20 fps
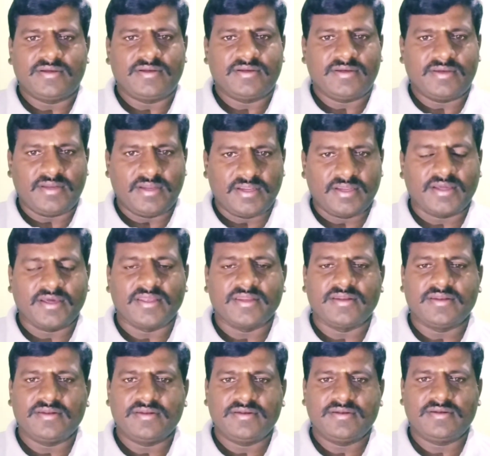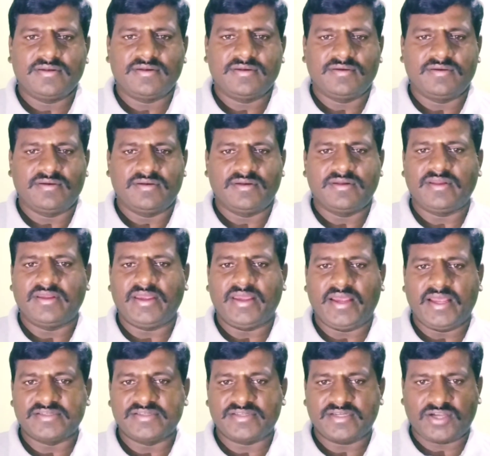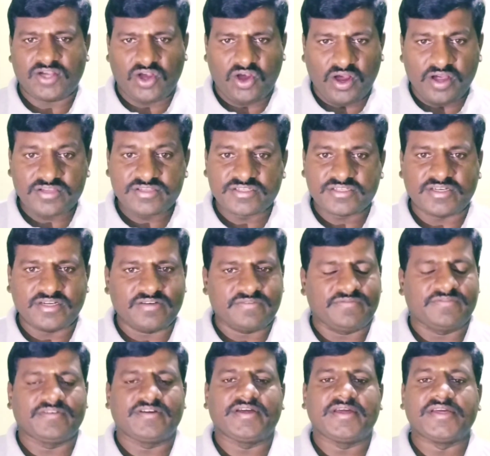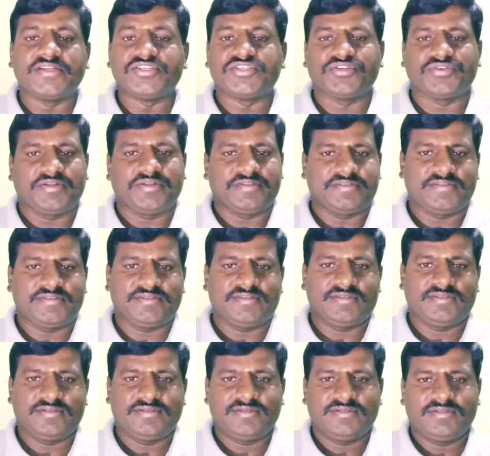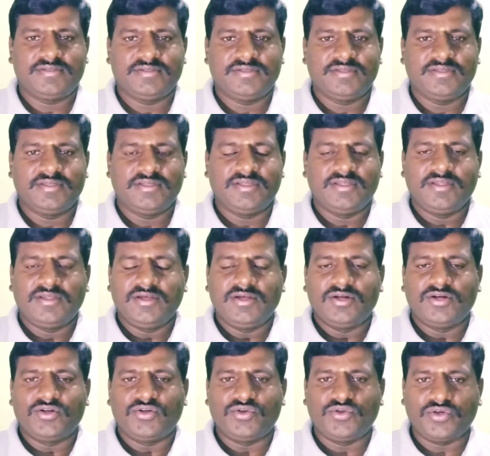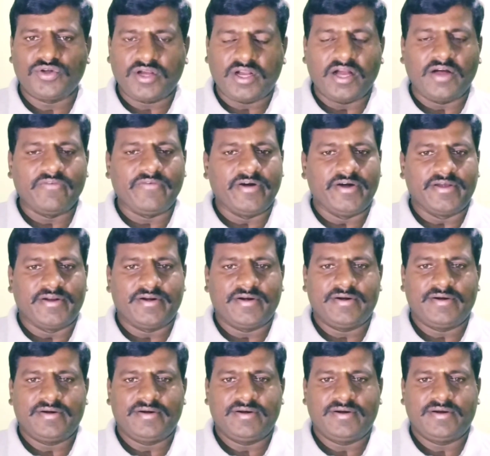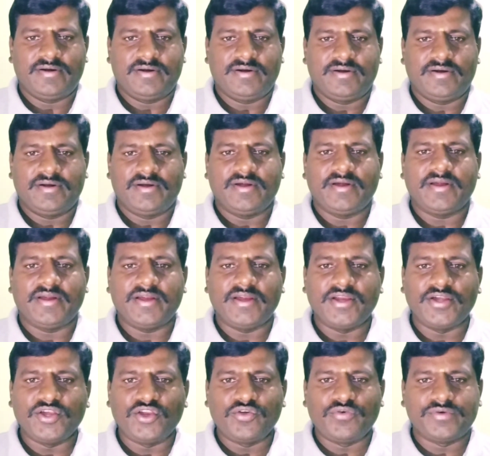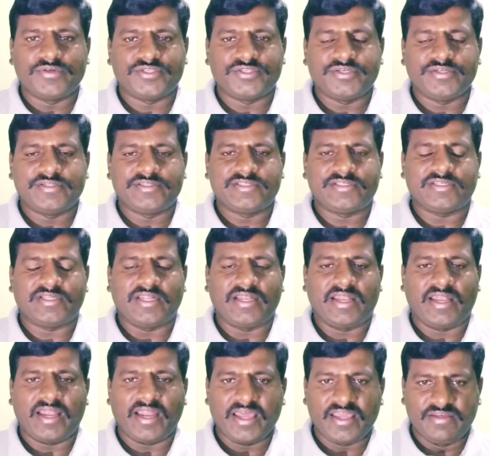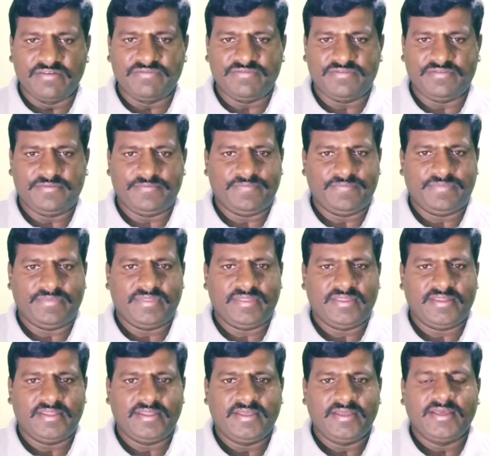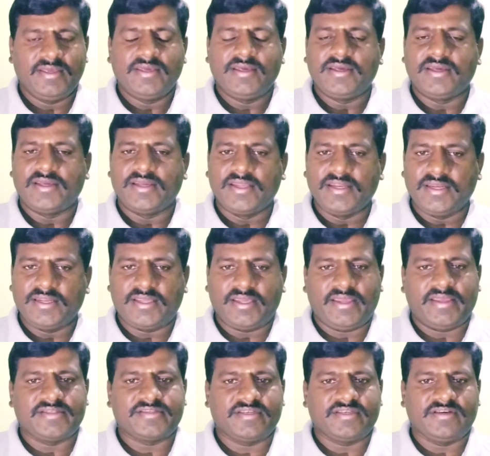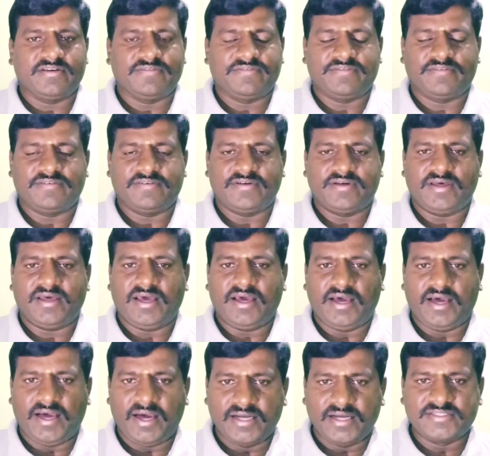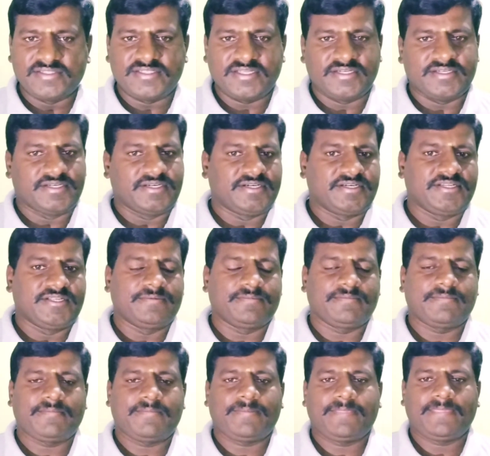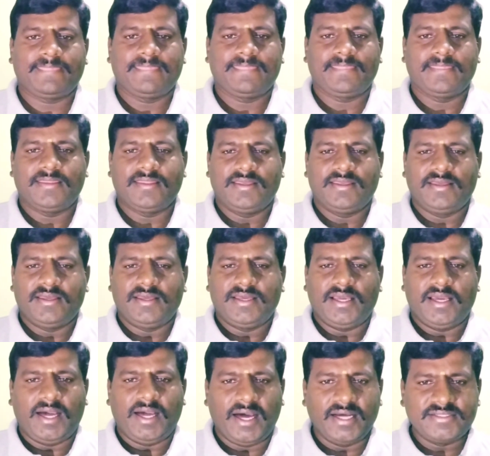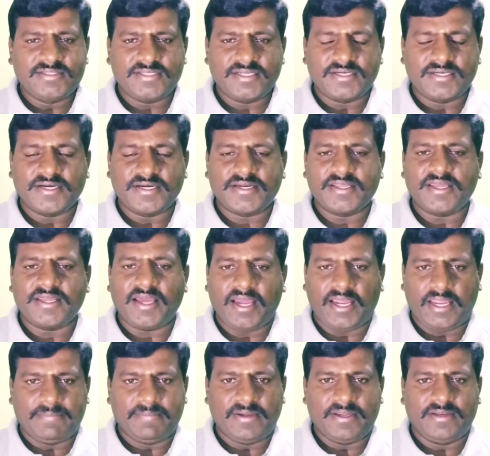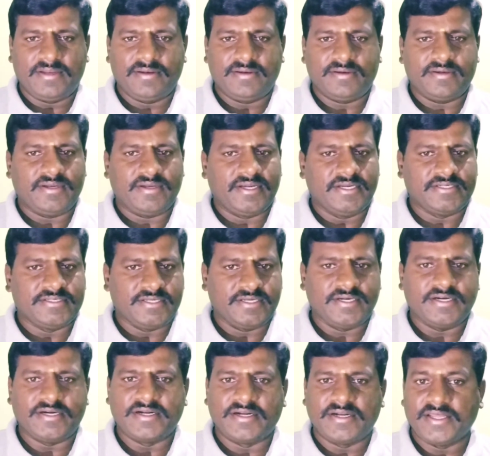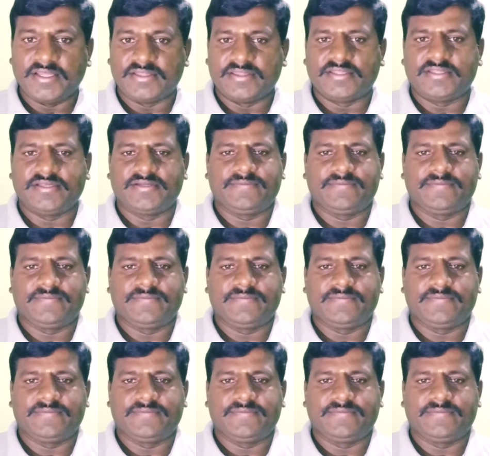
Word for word: taken as a cost of insurance to cover individual's life in case of uncertainty. Uncertainty, I mean it's a death,